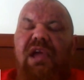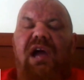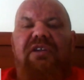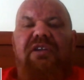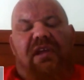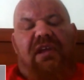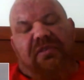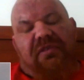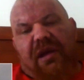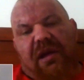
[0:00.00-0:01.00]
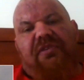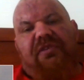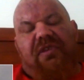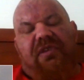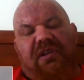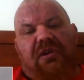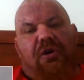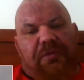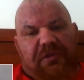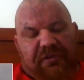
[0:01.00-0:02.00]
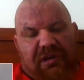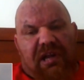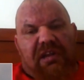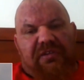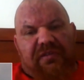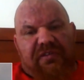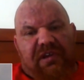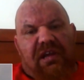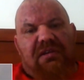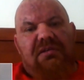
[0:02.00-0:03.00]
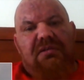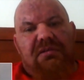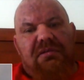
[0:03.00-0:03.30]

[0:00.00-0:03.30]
activate the receptors within the oil-producing glands of the skin.